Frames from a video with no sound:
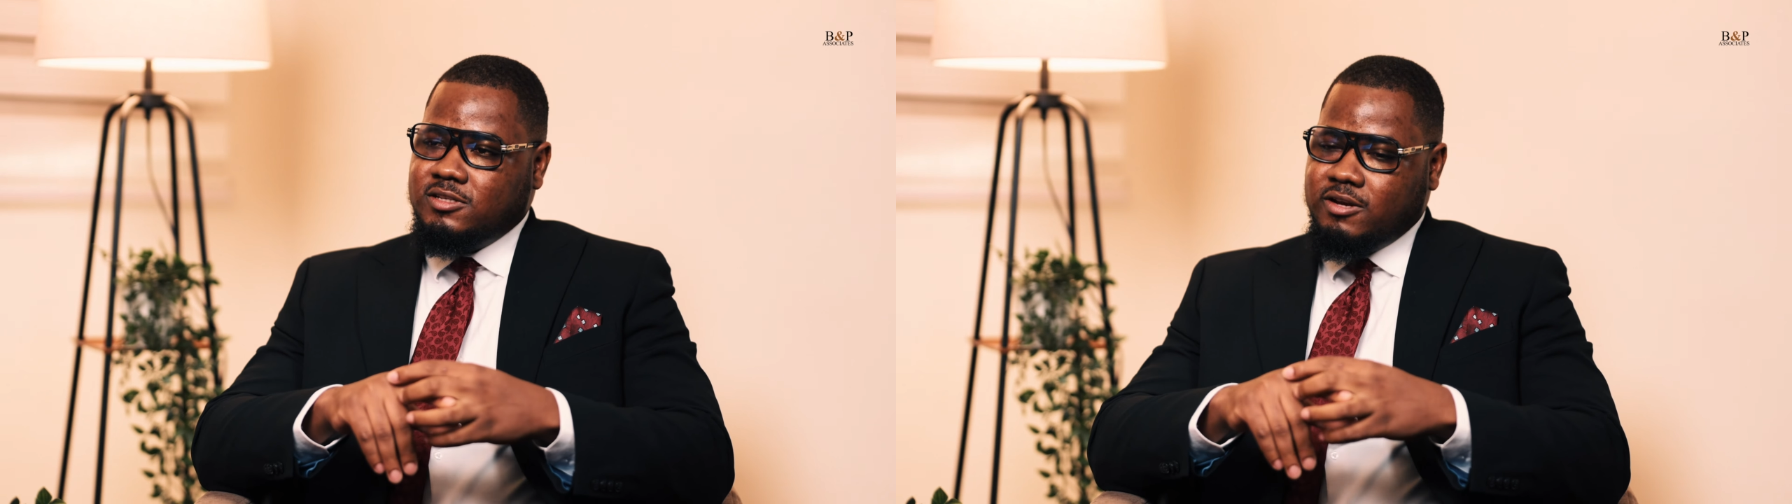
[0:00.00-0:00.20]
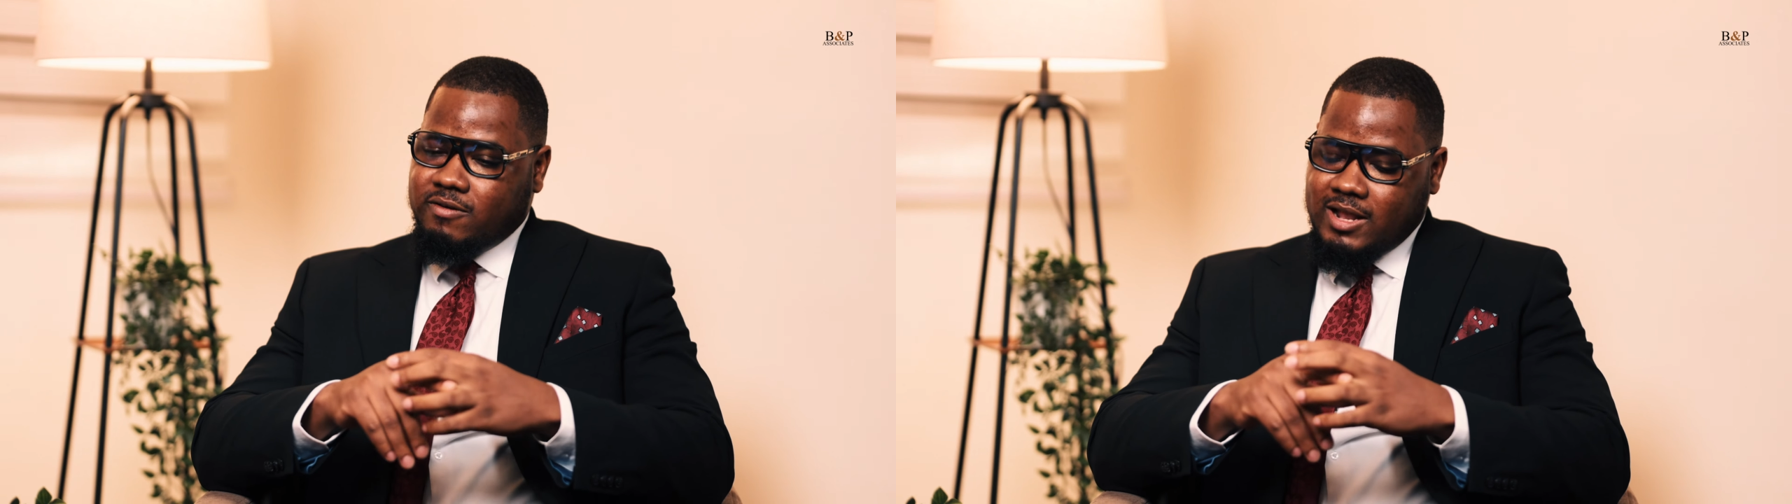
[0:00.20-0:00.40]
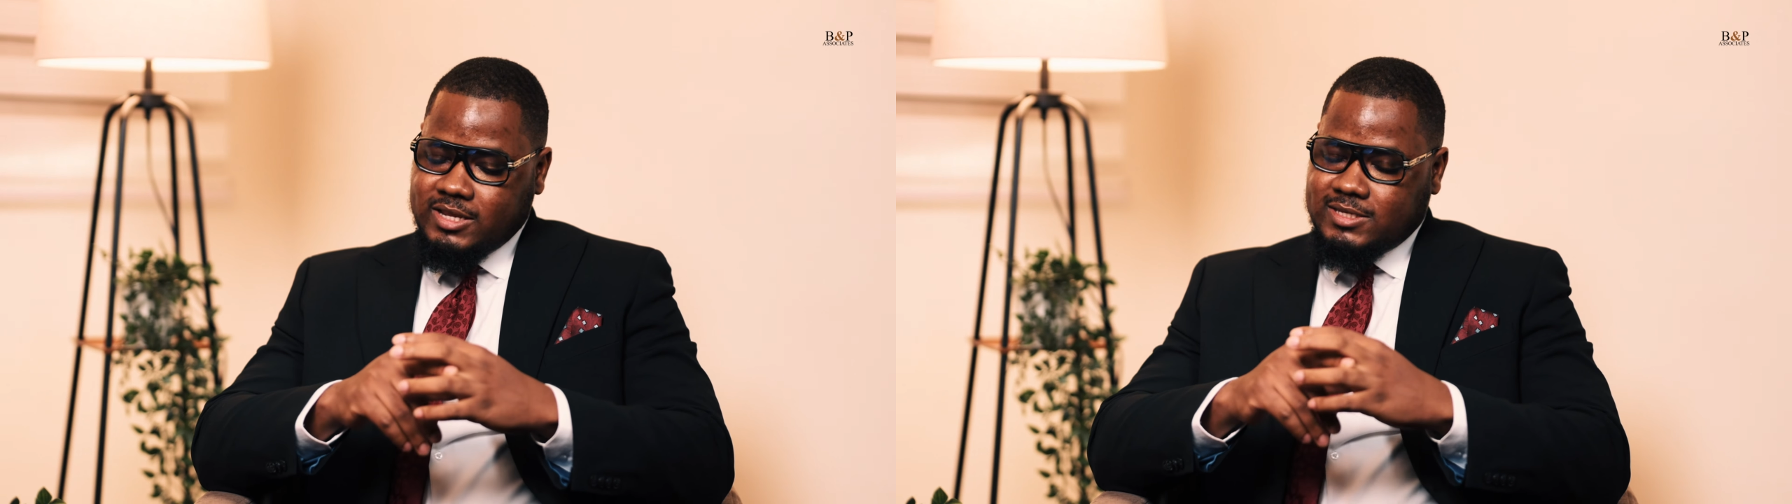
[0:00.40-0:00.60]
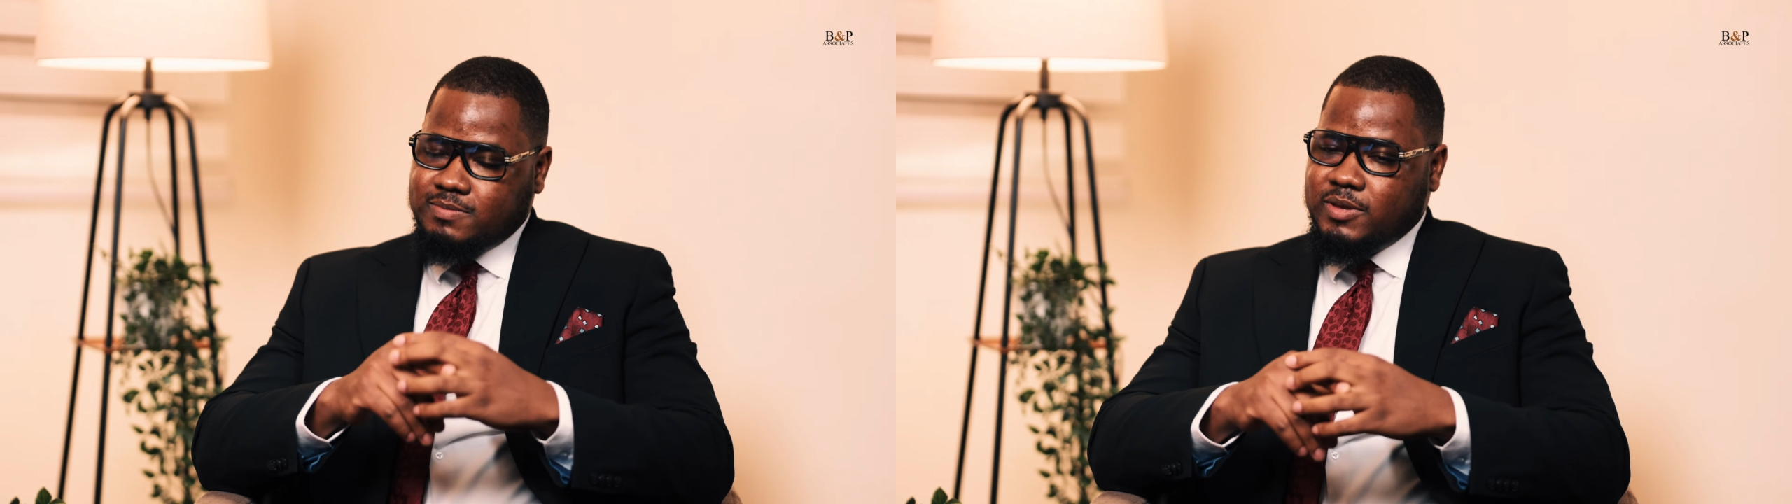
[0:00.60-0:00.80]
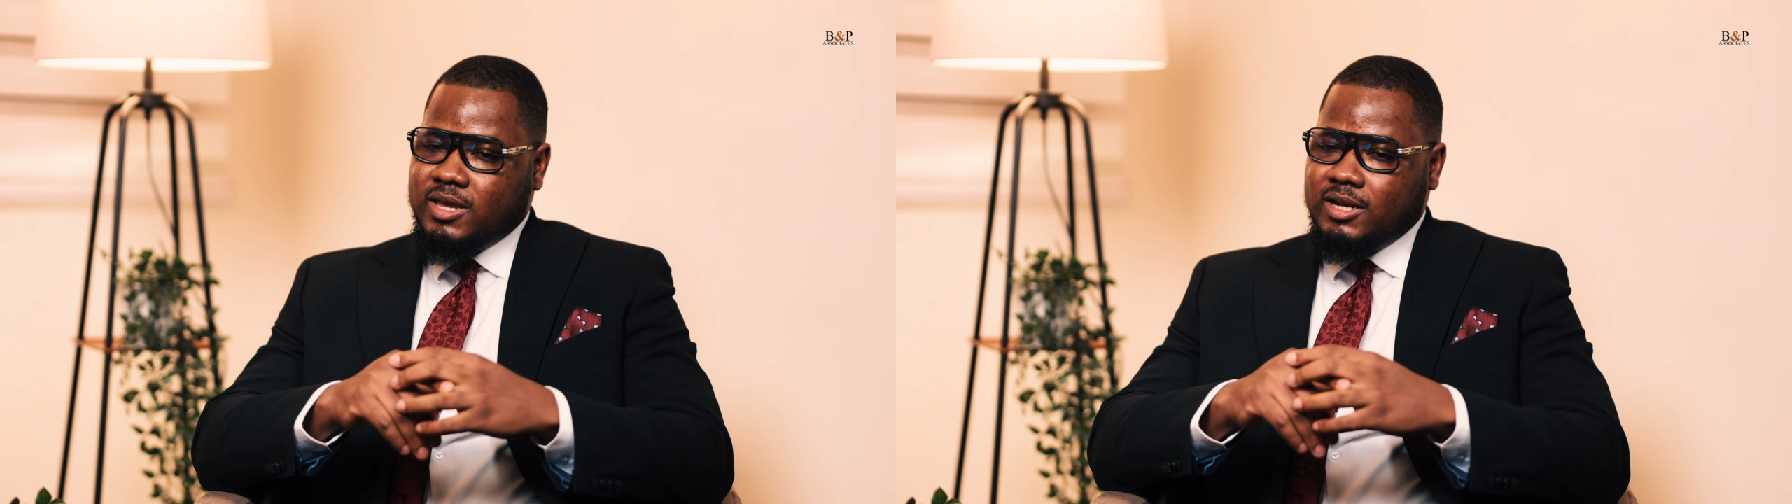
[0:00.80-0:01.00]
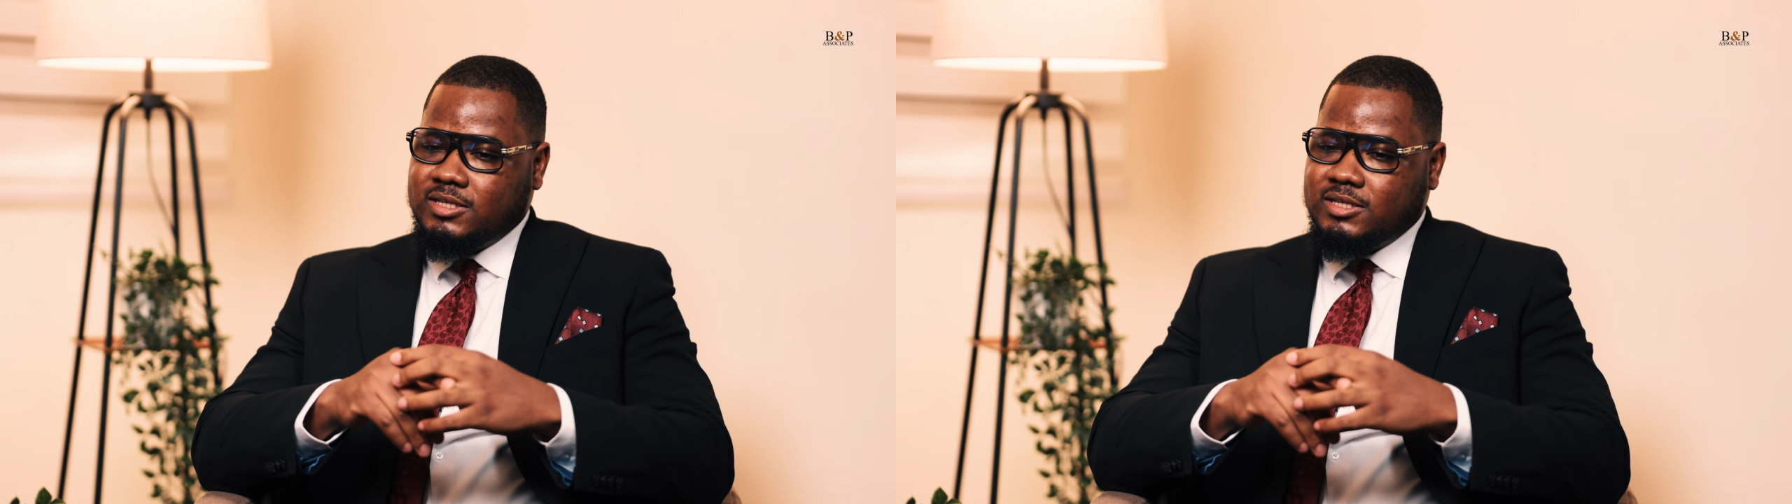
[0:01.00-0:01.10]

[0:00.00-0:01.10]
generally speaking,